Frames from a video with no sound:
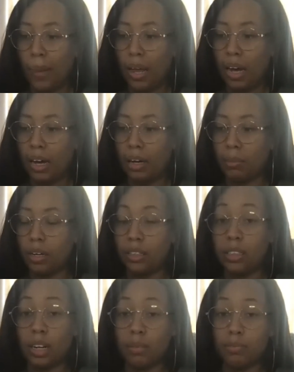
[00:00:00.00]
um,
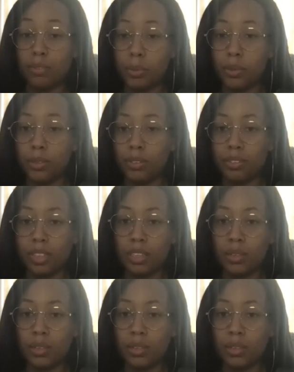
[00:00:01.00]
uncomfortable that you